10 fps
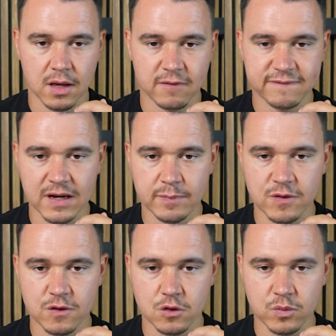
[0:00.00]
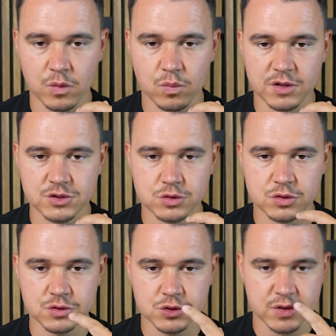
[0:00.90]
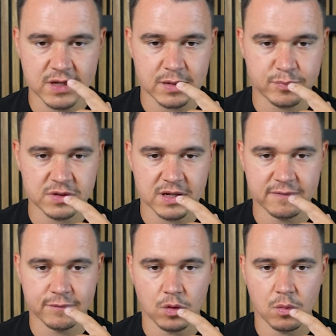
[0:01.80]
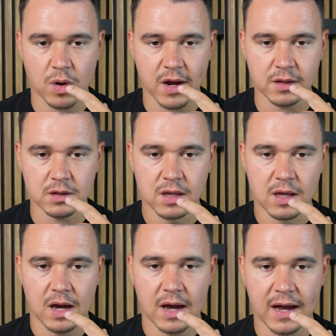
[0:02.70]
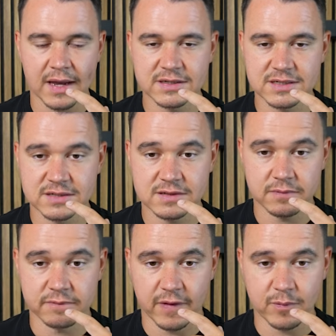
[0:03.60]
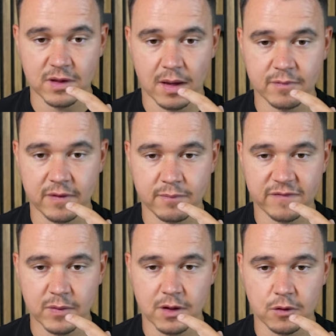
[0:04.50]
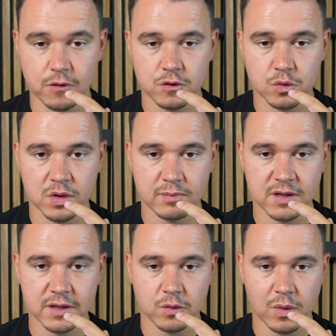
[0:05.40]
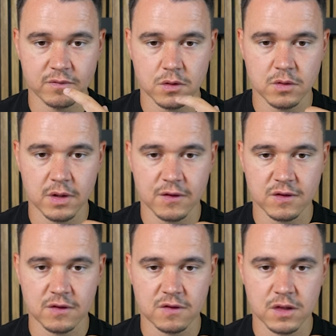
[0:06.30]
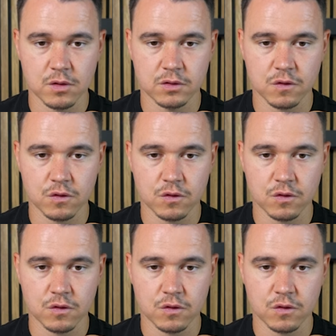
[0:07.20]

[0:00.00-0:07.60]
Philip is doing 1 to 2K per day for a while. I'm very close to the 1 million revenue. You guys can see on the